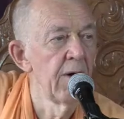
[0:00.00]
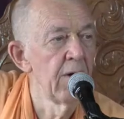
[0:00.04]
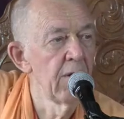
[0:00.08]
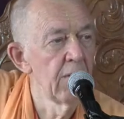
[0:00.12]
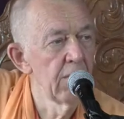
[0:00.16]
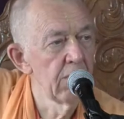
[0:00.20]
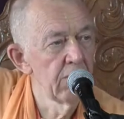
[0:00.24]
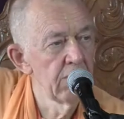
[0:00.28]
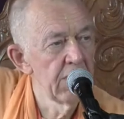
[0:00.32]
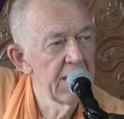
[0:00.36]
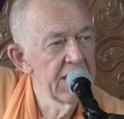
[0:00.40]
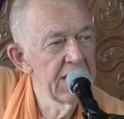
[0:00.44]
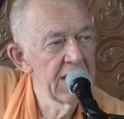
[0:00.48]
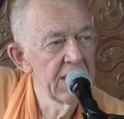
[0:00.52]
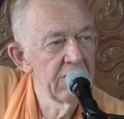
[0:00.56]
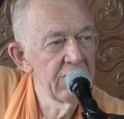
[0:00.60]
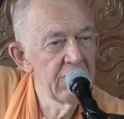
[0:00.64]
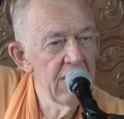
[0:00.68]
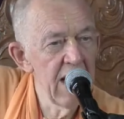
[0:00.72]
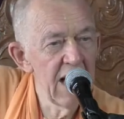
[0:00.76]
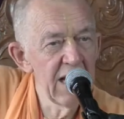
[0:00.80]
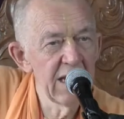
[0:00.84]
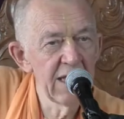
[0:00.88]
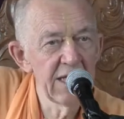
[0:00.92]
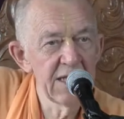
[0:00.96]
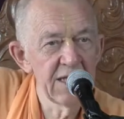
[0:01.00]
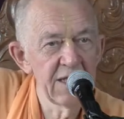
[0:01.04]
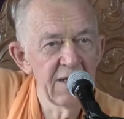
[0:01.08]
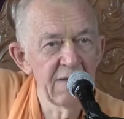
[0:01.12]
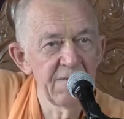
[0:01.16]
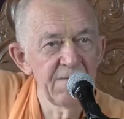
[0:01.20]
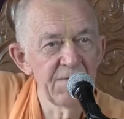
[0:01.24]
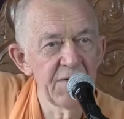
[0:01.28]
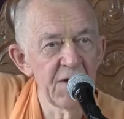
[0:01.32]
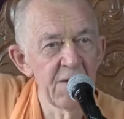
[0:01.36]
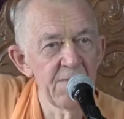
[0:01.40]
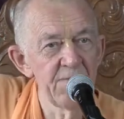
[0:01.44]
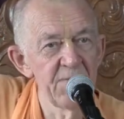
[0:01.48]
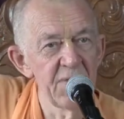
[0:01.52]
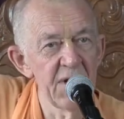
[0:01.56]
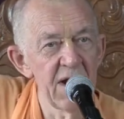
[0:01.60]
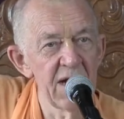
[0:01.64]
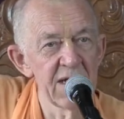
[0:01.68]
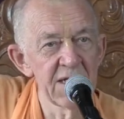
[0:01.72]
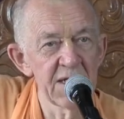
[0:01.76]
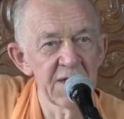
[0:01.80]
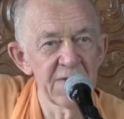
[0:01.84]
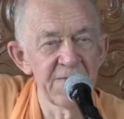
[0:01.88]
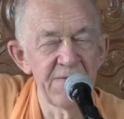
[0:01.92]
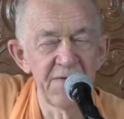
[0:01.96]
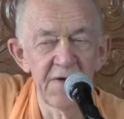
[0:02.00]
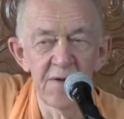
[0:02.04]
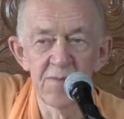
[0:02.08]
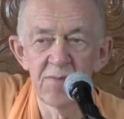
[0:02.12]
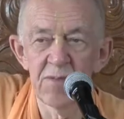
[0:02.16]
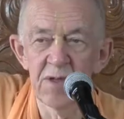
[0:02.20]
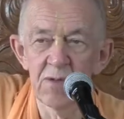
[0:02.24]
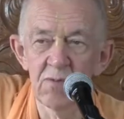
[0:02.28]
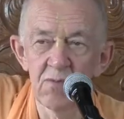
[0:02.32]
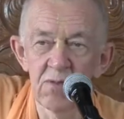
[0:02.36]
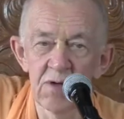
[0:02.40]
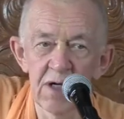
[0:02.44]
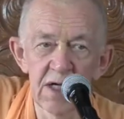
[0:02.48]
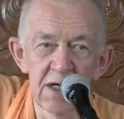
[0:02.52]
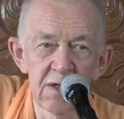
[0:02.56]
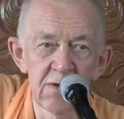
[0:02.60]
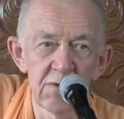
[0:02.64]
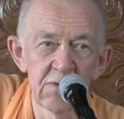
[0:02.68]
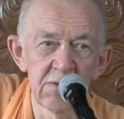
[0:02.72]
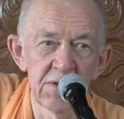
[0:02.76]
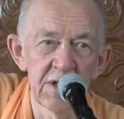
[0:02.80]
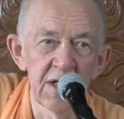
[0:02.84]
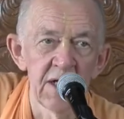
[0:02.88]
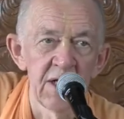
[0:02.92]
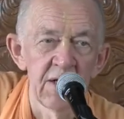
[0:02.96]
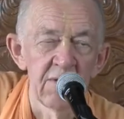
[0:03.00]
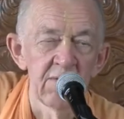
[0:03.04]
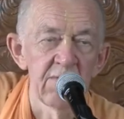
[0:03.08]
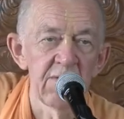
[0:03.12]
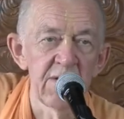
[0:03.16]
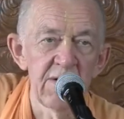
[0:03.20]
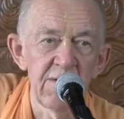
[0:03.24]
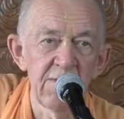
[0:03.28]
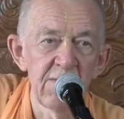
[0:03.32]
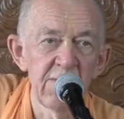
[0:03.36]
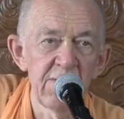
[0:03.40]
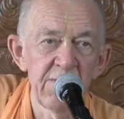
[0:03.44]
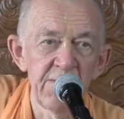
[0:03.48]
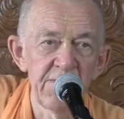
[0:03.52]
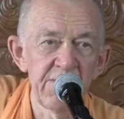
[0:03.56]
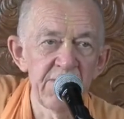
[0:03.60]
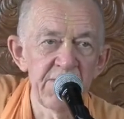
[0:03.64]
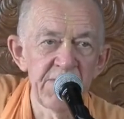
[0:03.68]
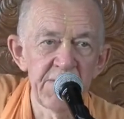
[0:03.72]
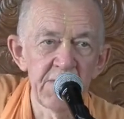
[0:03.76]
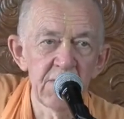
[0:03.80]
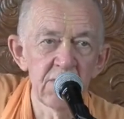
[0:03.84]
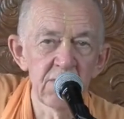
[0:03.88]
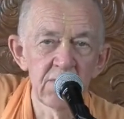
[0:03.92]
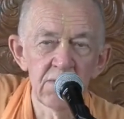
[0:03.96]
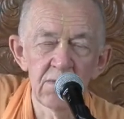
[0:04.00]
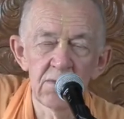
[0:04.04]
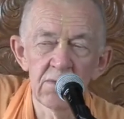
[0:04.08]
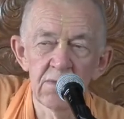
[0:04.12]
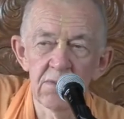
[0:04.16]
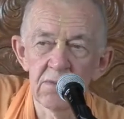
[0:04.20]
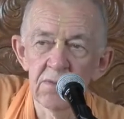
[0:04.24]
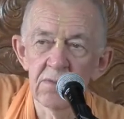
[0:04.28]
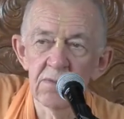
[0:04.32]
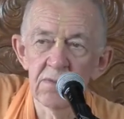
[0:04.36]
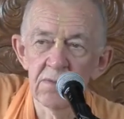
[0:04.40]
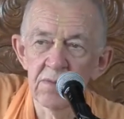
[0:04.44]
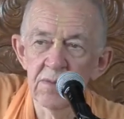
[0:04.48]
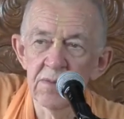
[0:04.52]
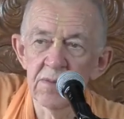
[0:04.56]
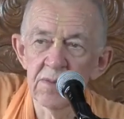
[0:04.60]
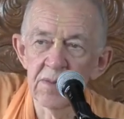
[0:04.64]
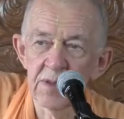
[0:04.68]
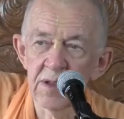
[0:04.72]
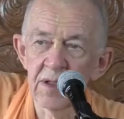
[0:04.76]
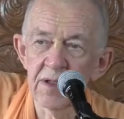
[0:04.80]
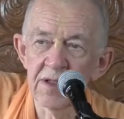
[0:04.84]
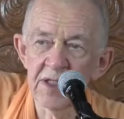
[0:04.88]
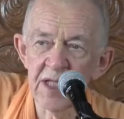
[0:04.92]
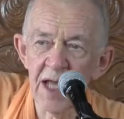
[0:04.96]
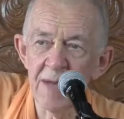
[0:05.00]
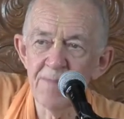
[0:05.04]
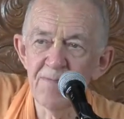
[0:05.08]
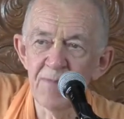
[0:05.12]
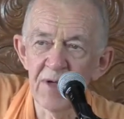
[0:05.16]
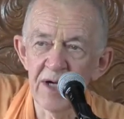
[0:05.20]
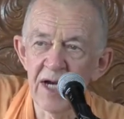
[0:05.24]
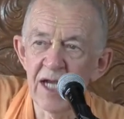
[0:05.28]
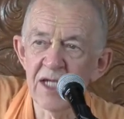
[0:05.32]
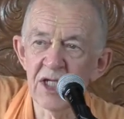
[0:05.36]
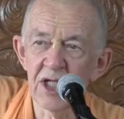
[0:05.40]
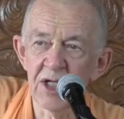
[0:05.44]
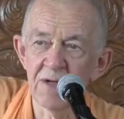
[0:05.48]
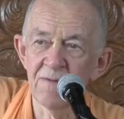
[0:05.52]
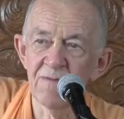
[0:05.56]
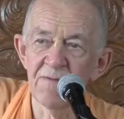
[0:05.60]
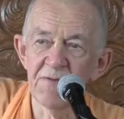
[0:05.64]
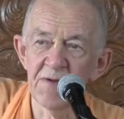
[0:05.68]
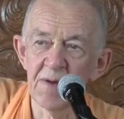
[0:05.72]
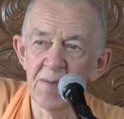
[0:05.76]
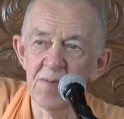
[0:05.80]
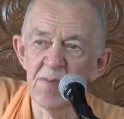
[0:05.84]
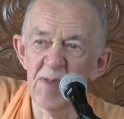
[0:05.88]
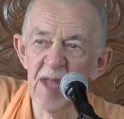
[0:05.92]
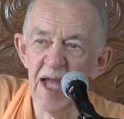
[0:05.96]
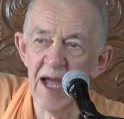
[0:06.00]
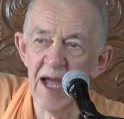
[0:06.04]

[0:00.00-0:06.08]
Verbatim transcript: Oh, when a relative departs from the world, we will feel separation from